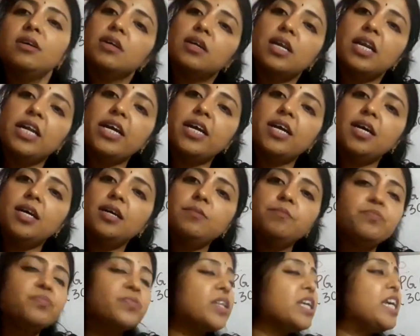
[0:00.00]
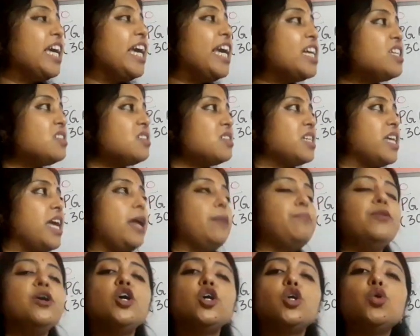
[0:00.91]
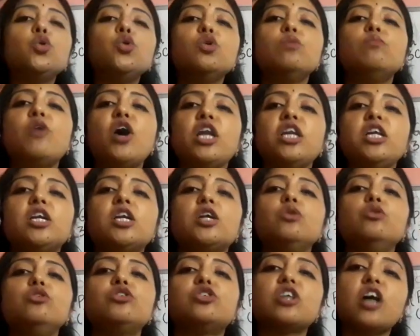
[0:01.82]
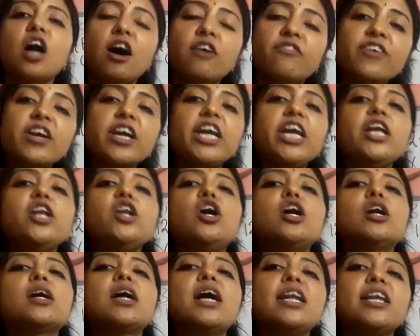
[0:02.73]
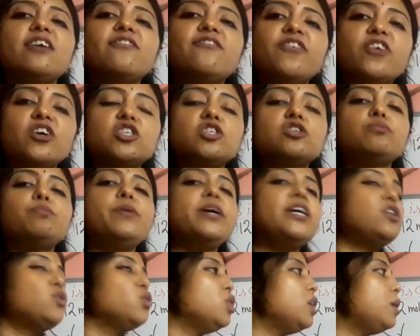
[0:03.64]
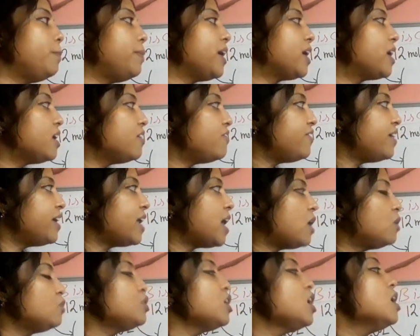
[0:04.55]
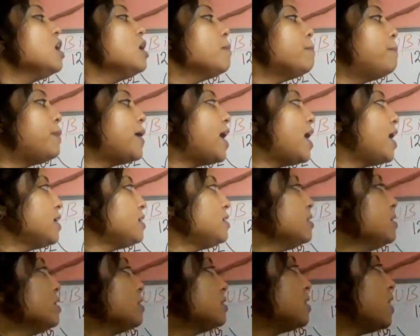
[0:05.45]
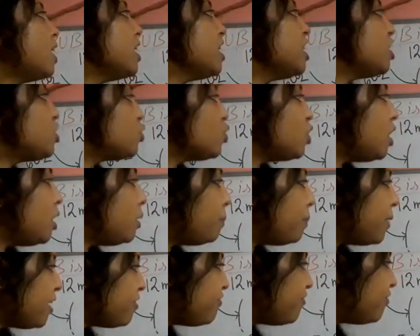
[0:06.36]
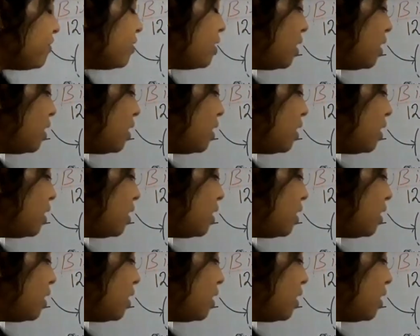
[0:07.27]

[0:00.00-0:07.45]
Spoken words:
Clear? Each step 2 molecules of inorganic phosphate will be given out, but it will be